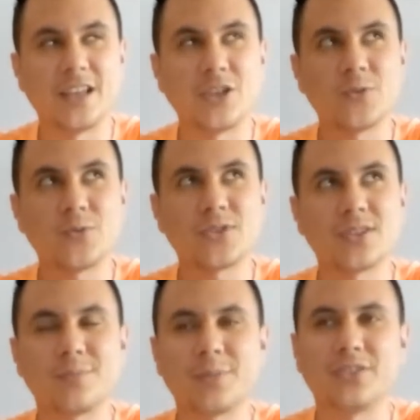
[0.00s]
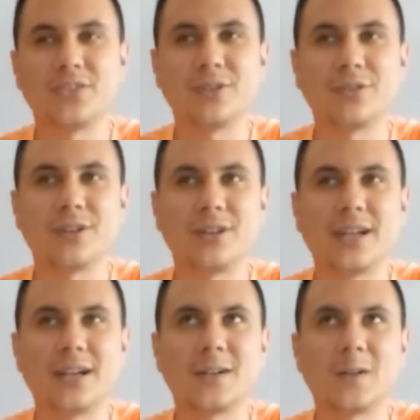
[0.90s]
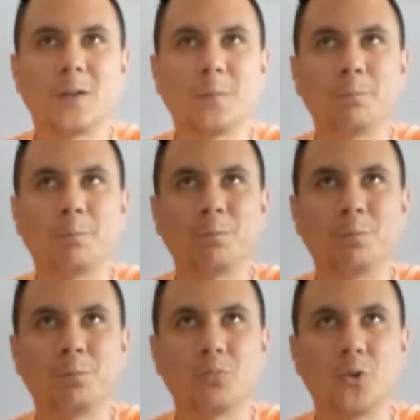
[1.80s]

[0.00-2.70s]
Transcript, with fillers: they used the material like um,